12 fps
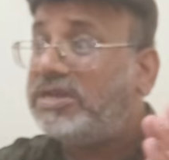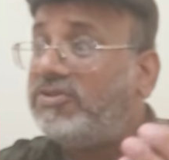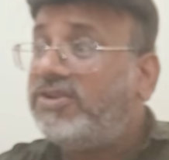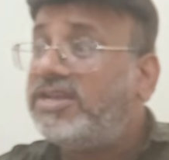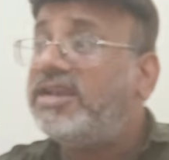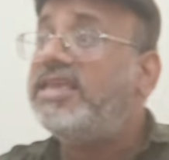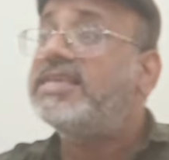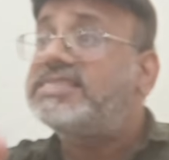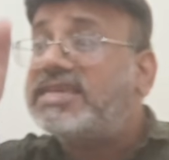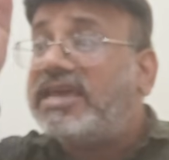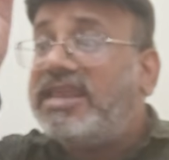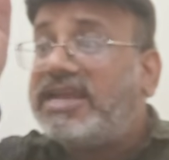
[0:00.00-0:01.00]
pituitary is
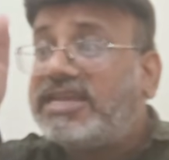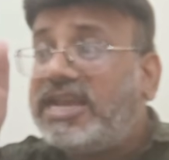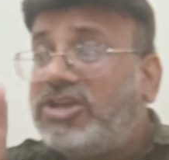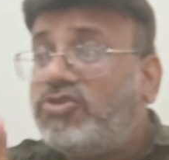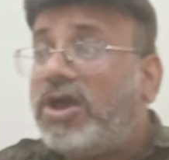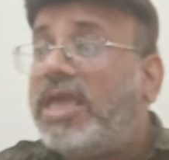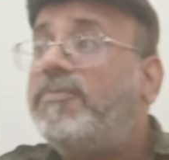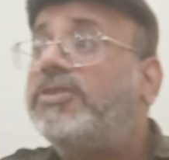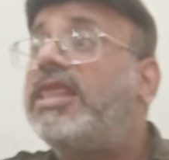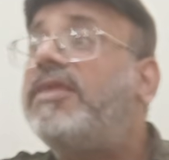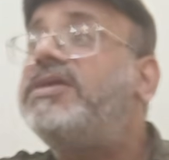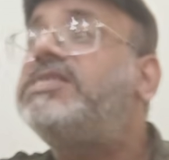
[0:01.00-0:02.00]
connected to
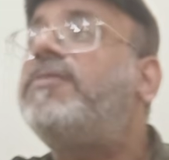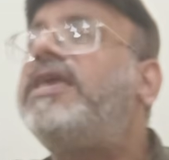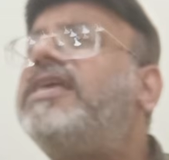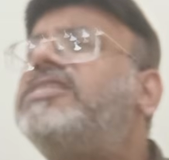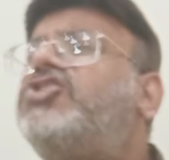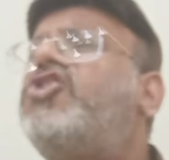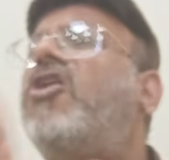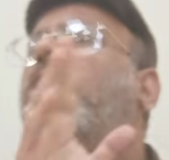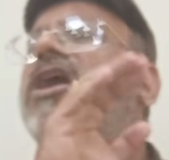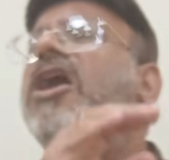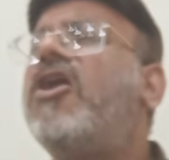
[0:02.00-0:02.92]
hypothalamus by a stalk